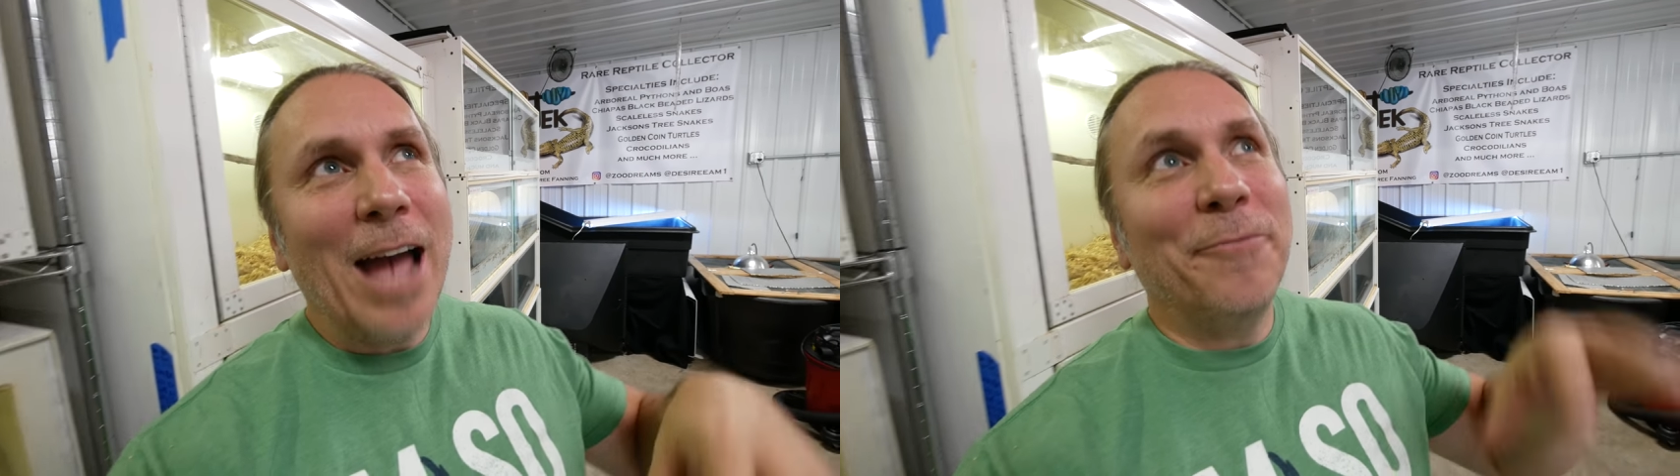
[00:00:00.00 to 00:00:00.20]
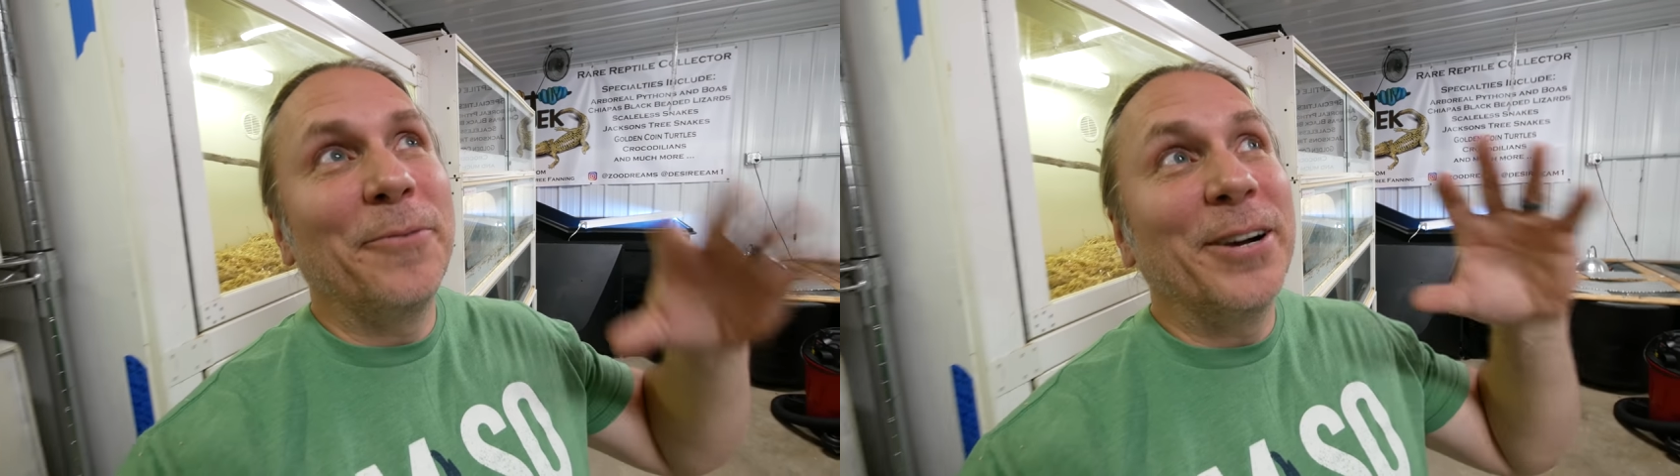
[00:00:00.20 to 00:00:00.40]

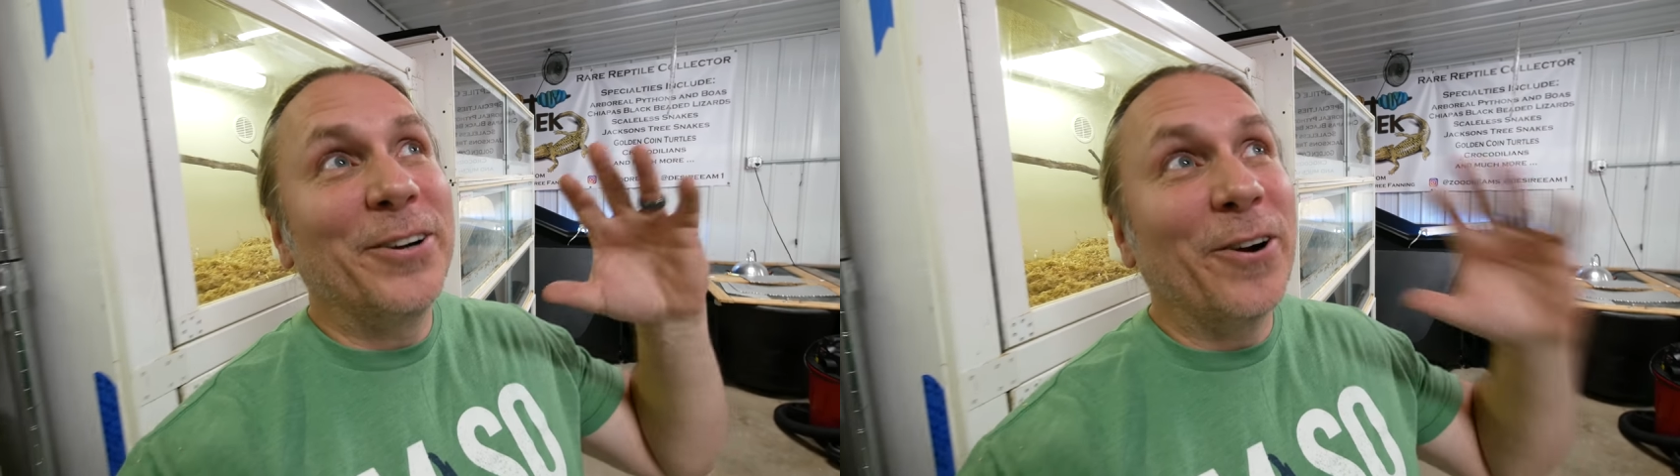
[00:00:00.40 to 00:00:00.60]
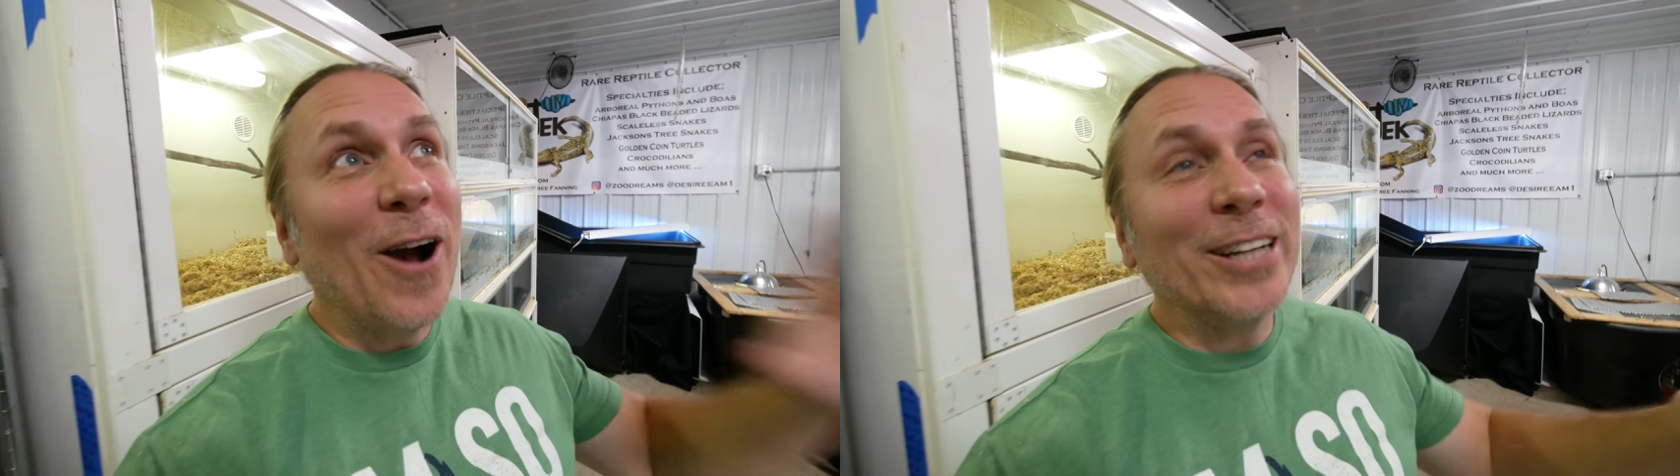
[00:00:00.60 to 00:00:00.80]
eye from
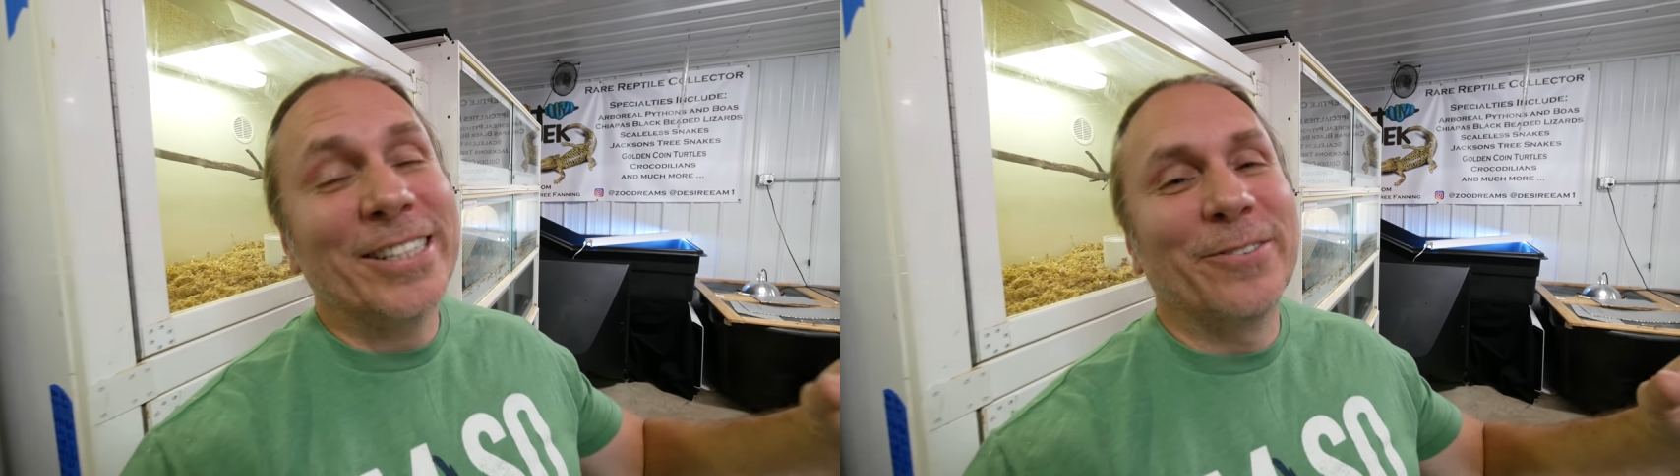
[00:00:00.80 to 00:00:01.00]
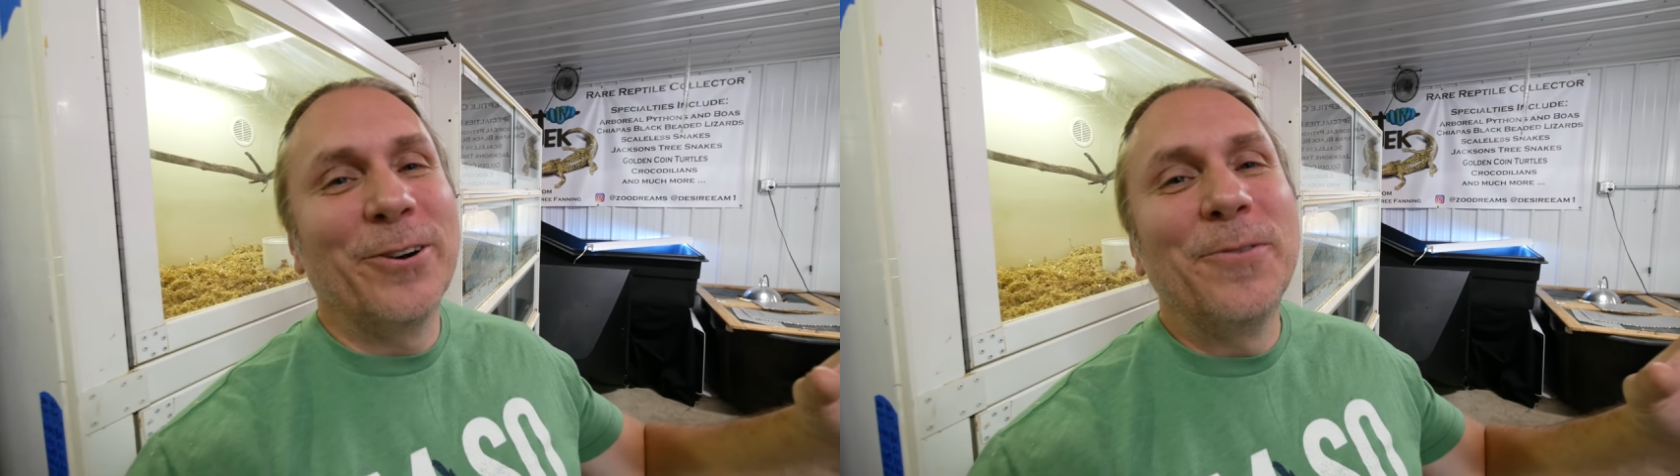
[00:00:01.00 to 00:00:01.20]

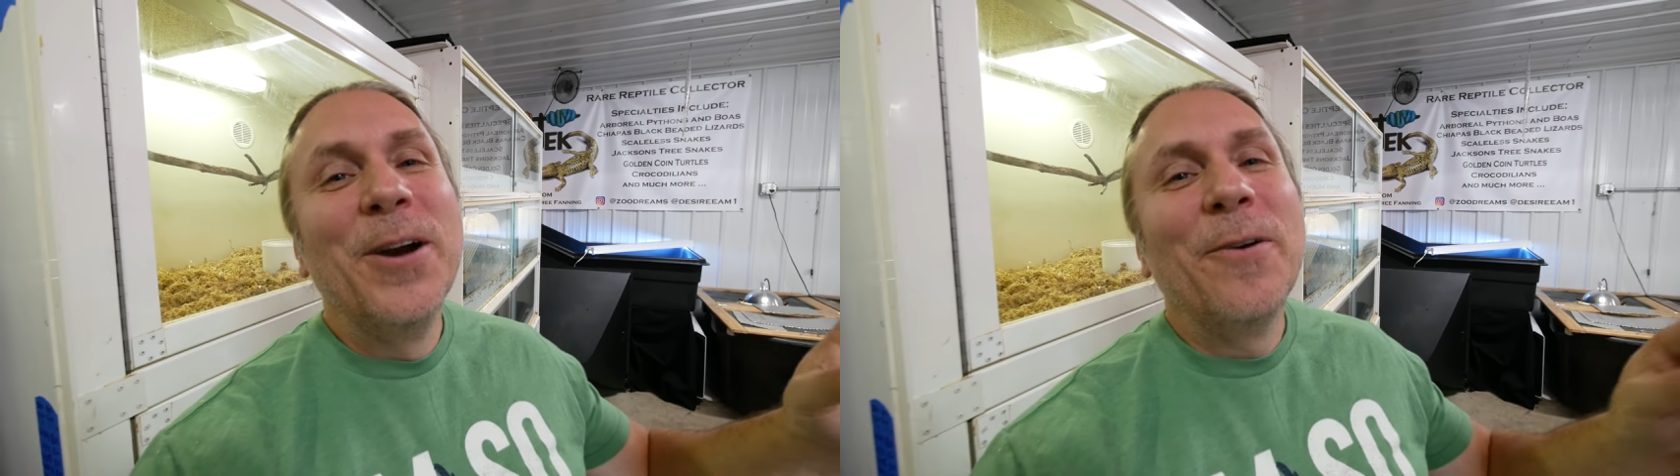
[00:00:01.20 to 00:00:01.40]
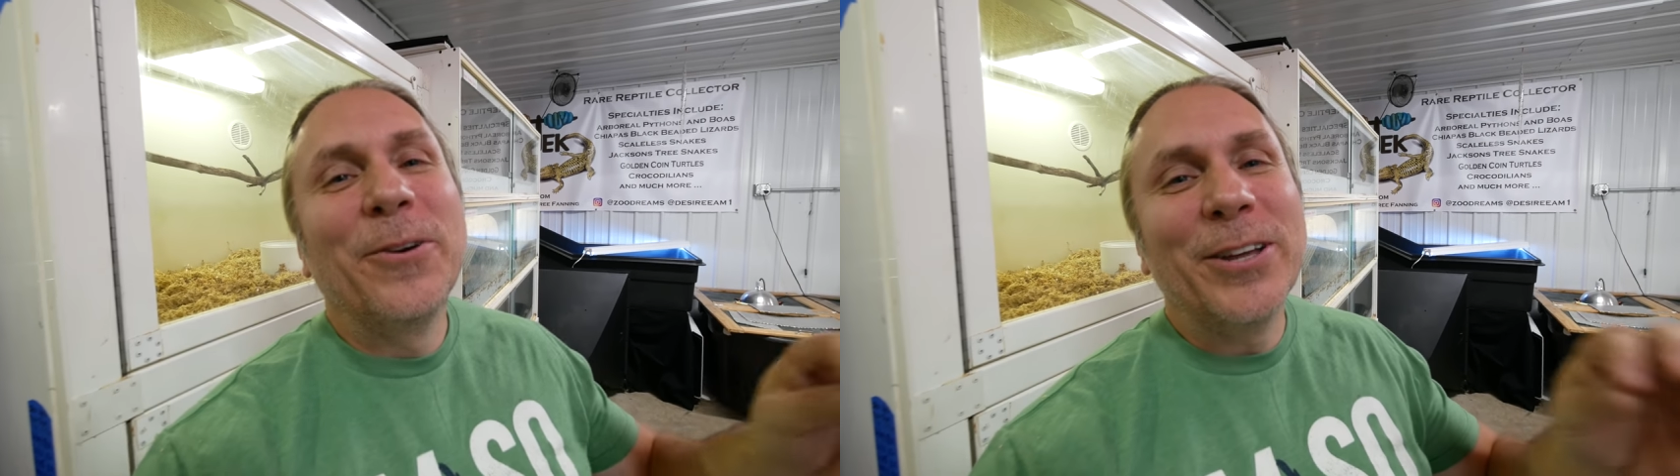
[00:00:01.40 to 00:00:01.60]
across the room
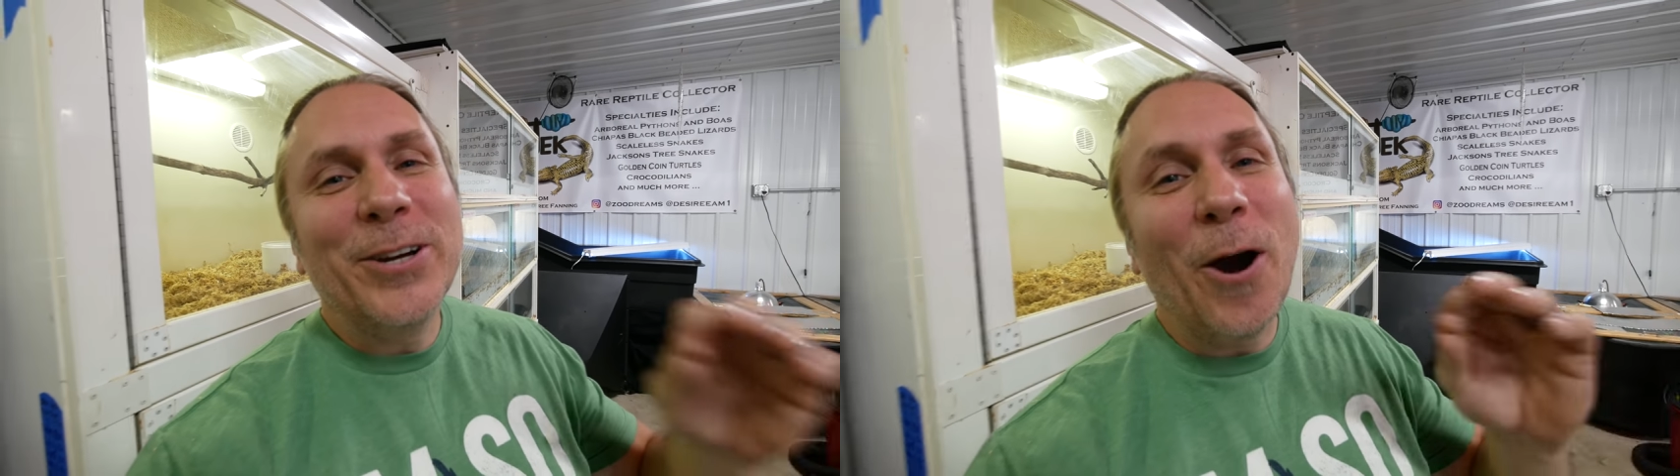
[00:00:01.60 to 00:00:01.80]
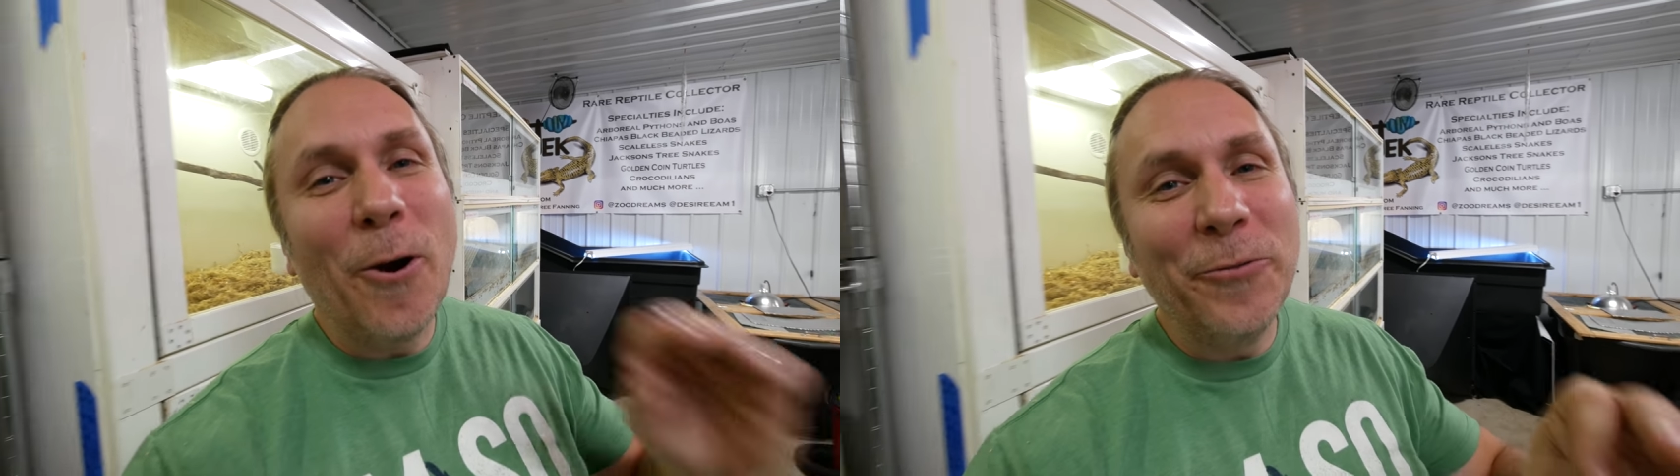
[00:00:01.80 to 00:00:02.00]
were the
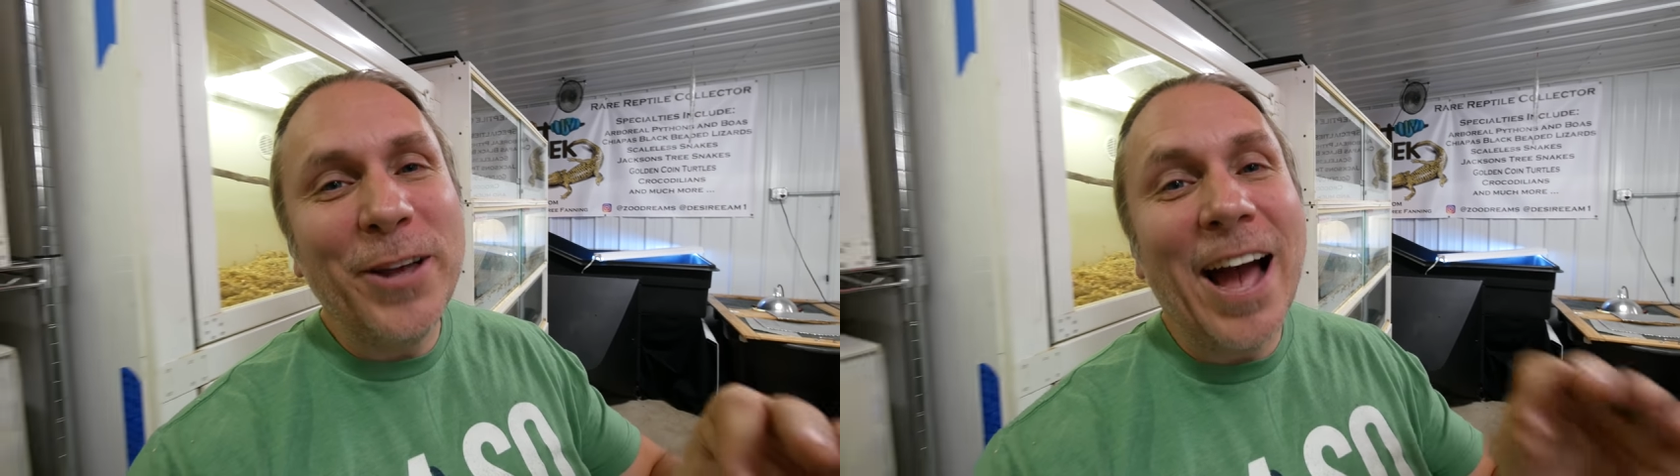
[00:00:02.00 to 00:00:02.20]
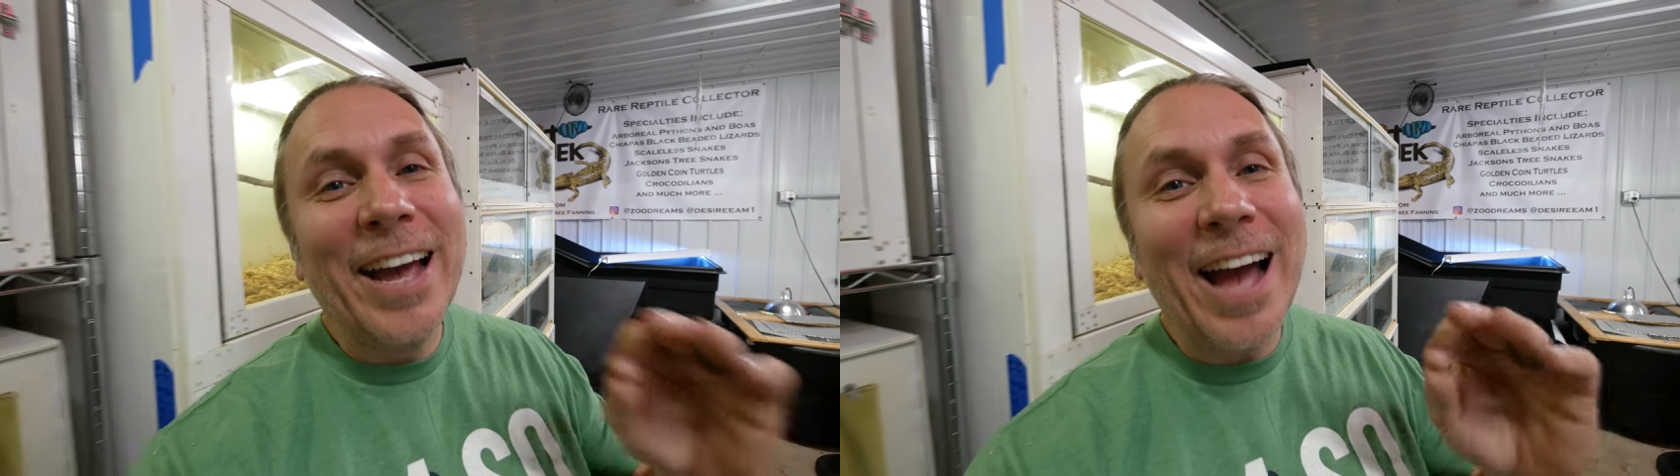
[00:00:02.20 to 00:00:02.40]
Kofi